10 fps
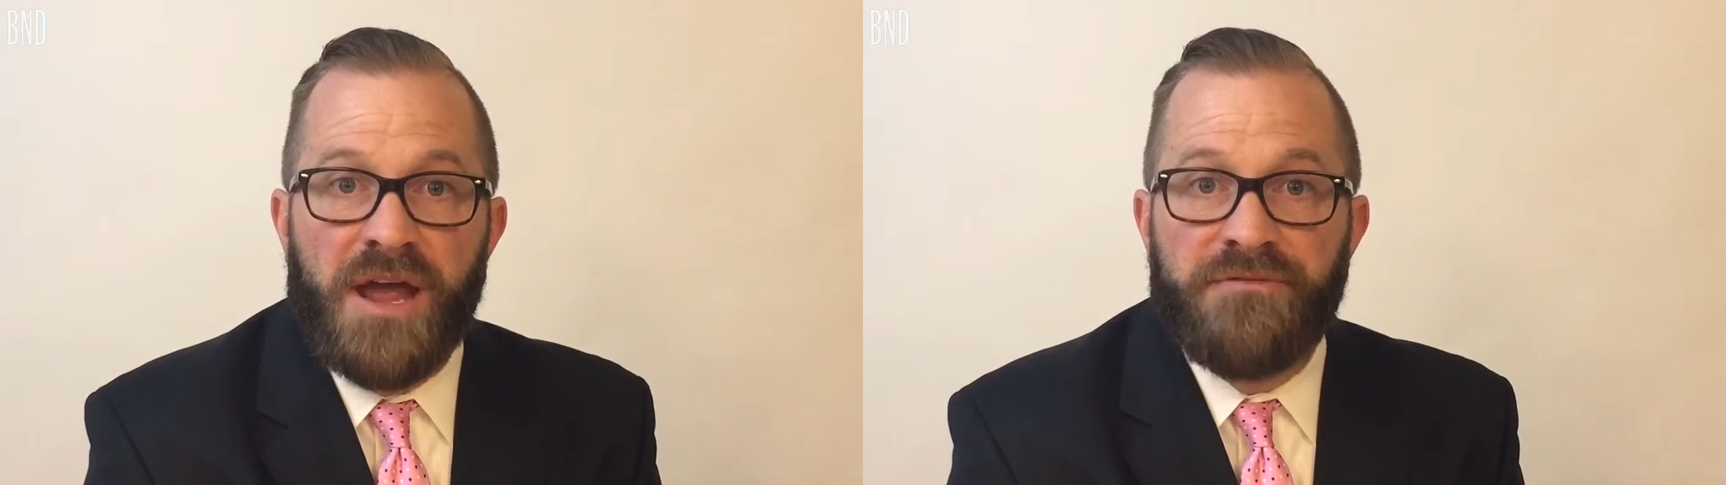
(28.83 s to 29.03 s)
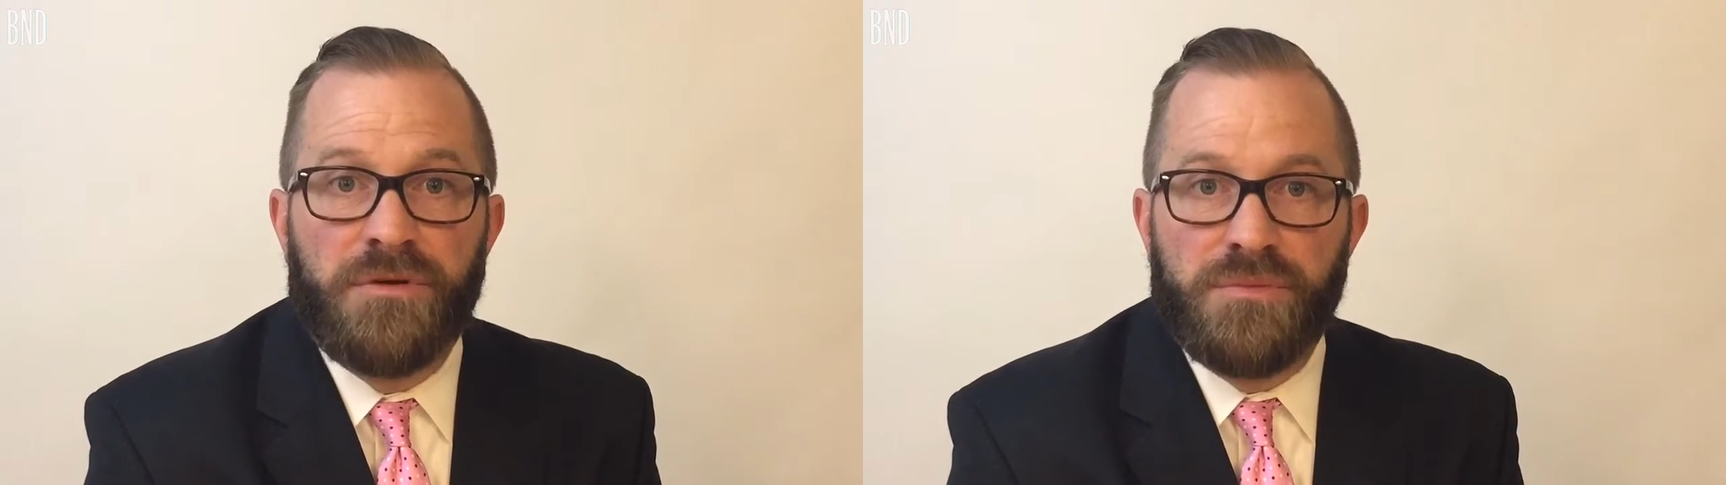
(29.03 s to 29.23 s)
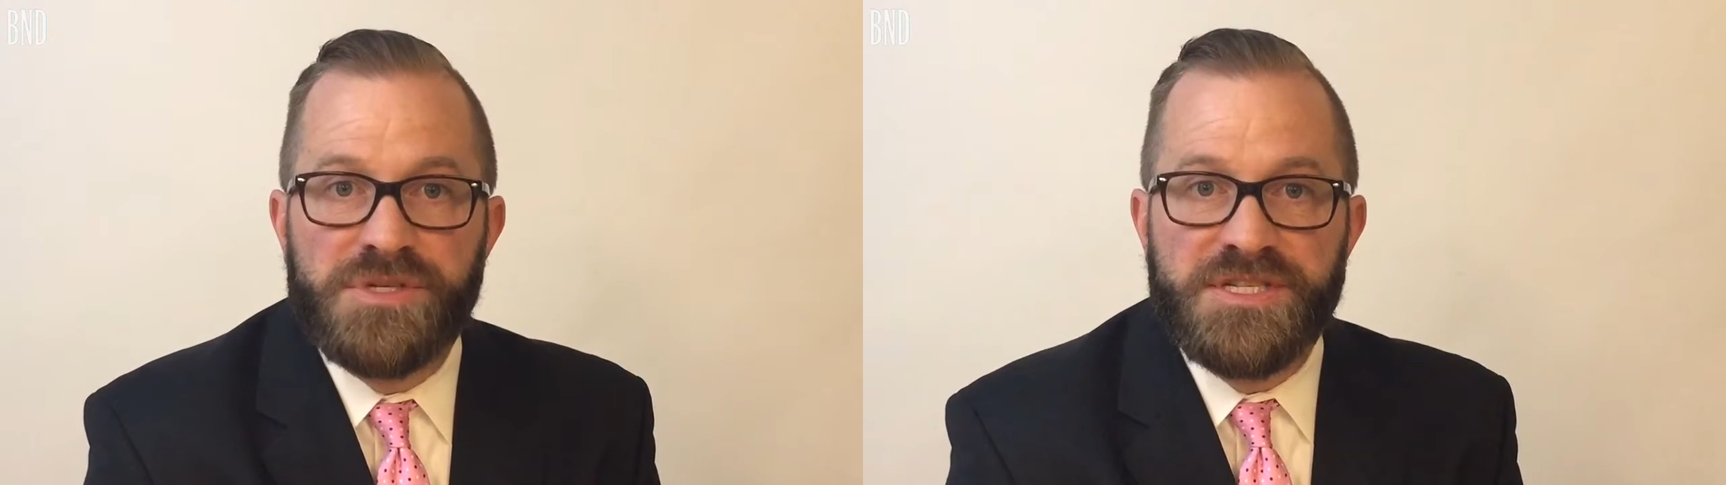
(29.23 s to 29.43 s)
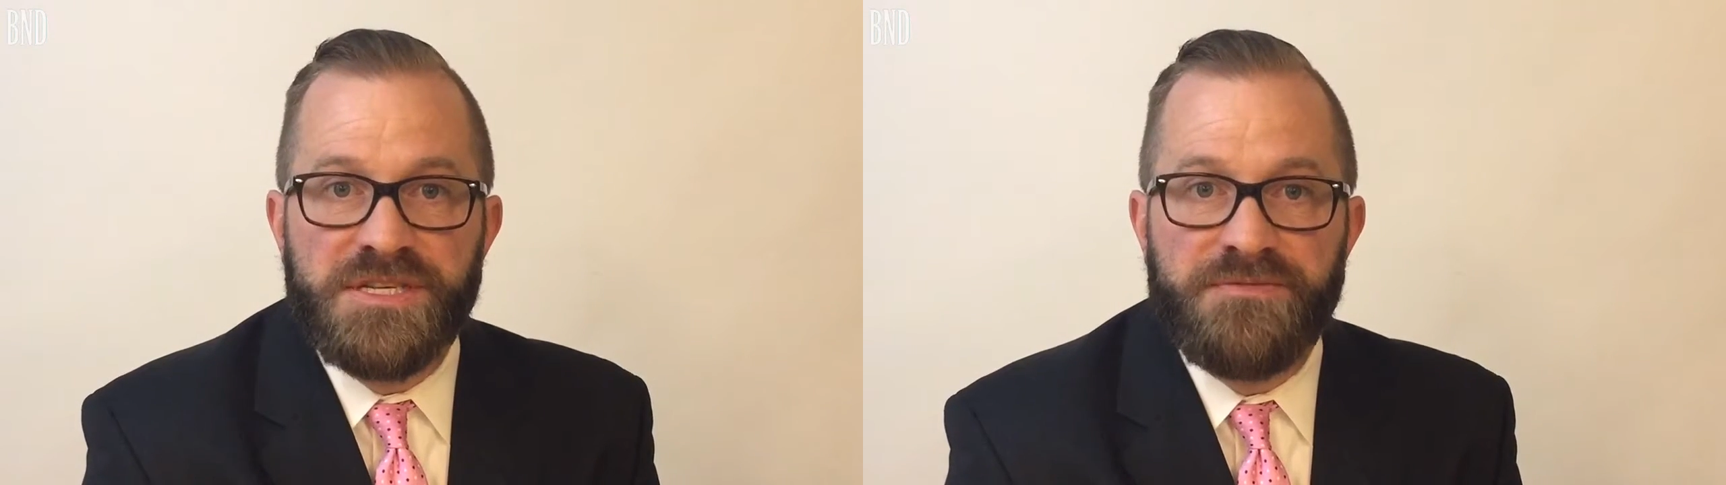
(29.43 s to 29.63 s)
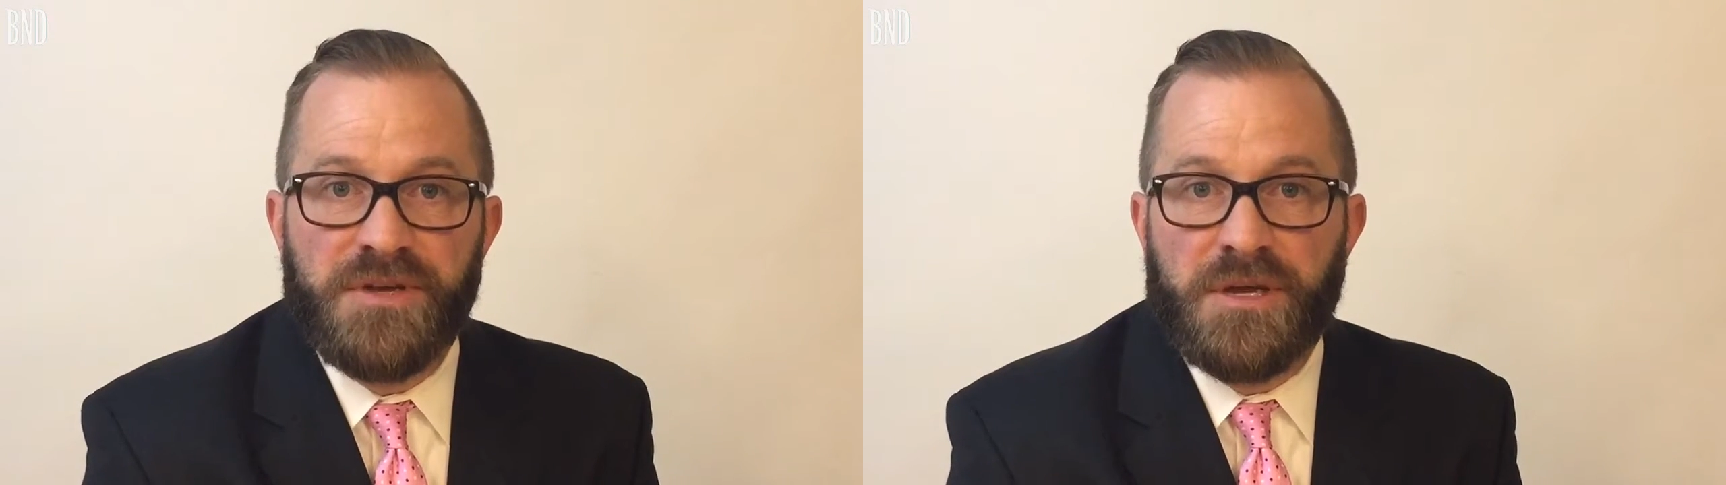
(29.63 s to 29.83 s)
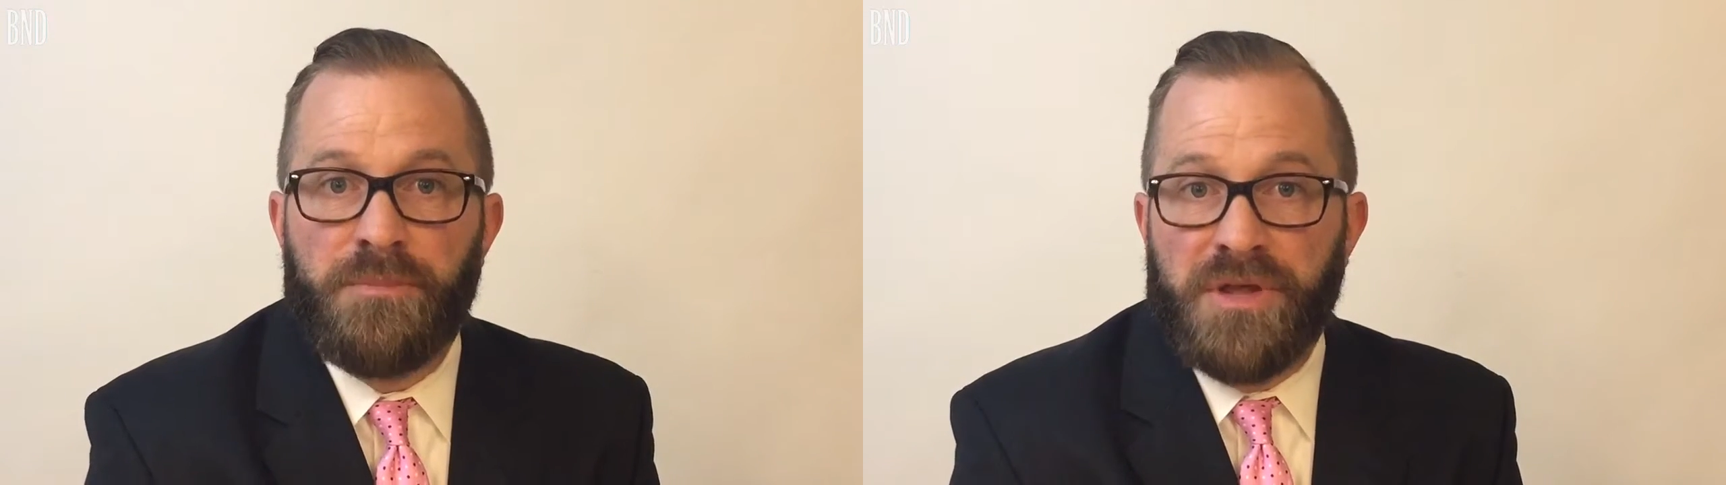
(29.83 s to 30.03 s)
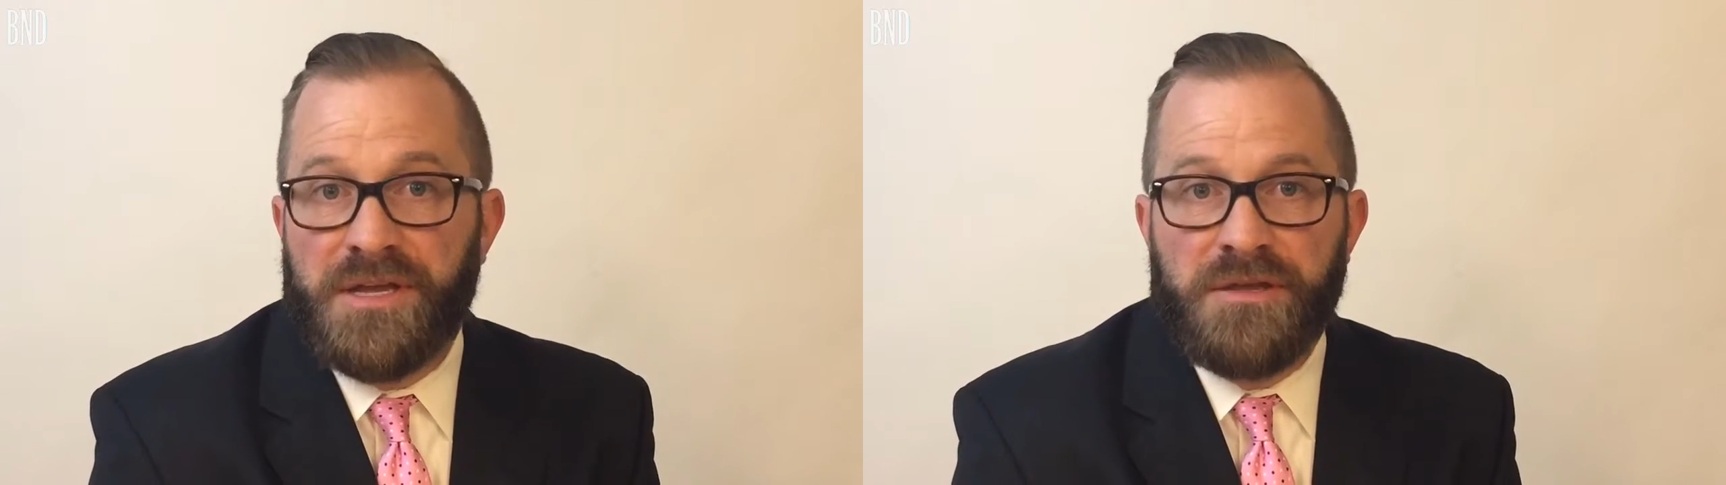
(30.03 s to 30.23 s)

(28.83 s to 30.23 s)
ever received a complaint